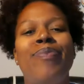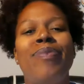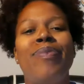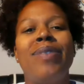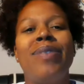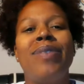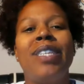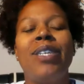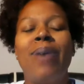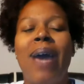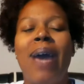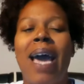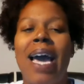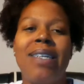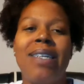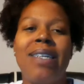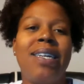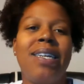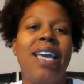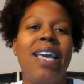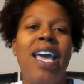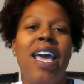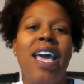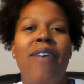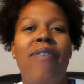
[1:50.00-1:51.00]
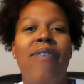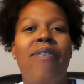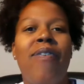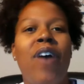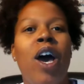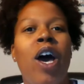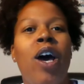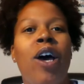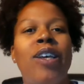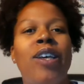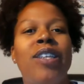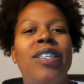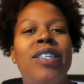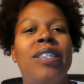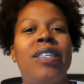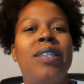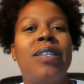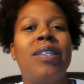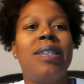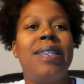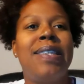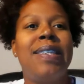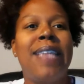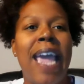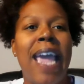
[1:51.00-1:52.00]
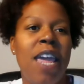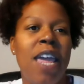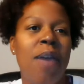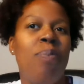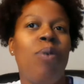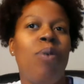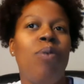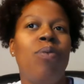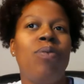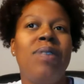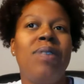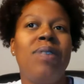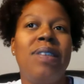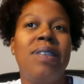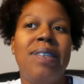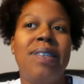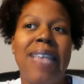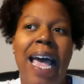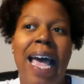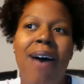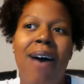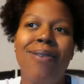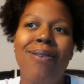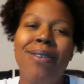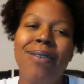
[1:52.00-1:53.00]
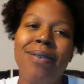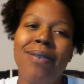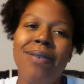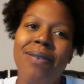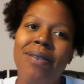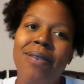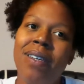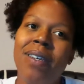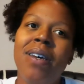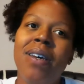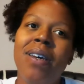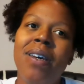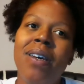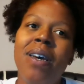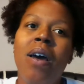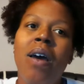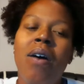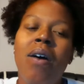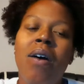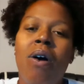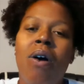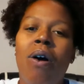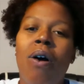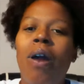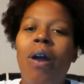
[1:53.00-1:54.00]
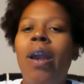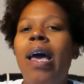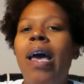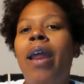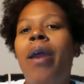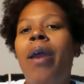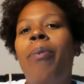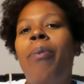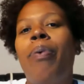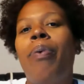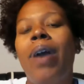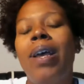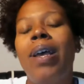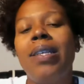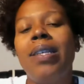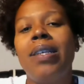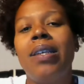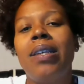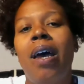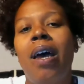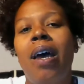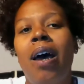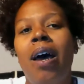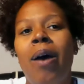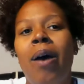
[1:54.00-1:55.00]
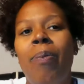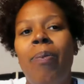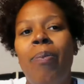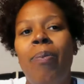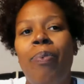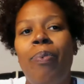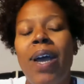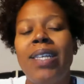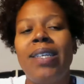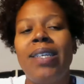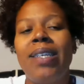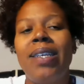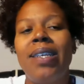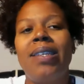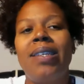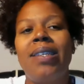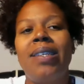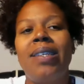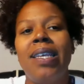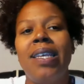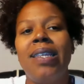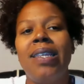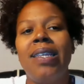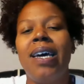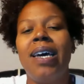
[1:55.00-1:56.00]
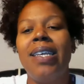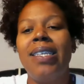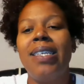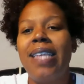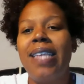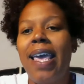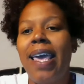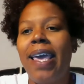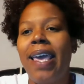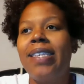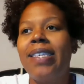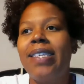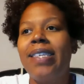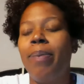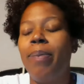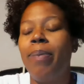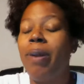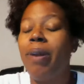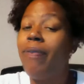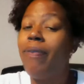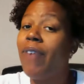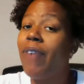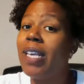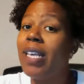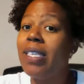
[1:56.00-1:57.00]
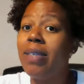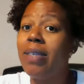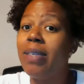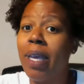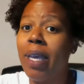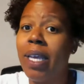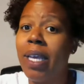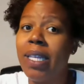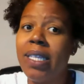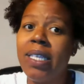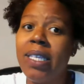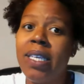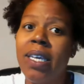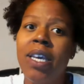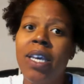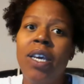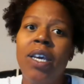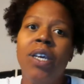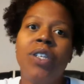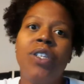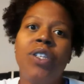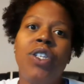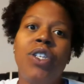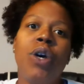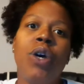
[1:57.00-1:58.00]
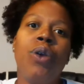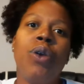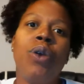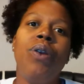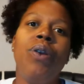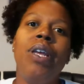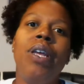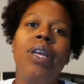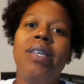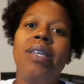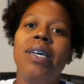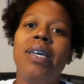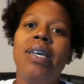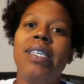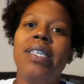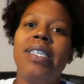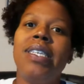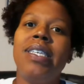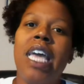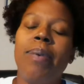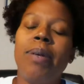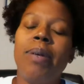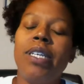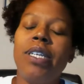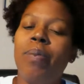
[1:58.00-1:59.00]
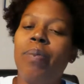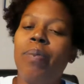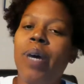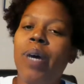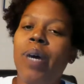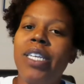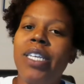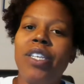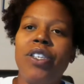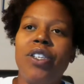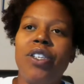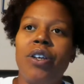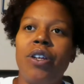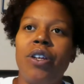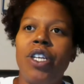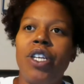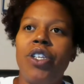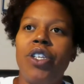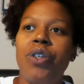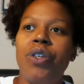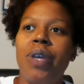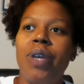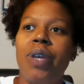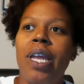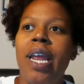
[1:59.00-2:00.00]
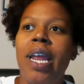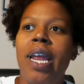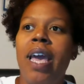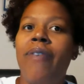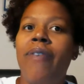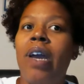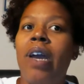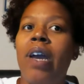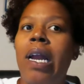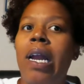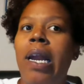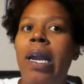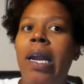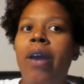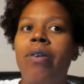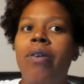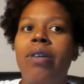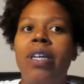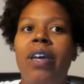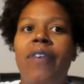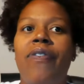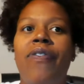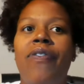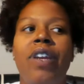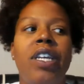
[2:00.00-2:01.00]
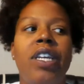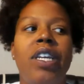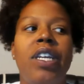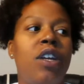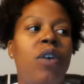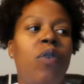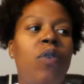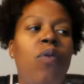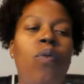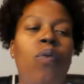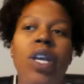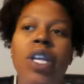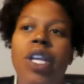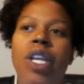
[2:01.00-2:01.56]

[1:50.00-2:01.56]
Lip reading: to actually have a stable, sound online presence, it does take some investment. So you need to establish a budget so that you can have a clear definition of what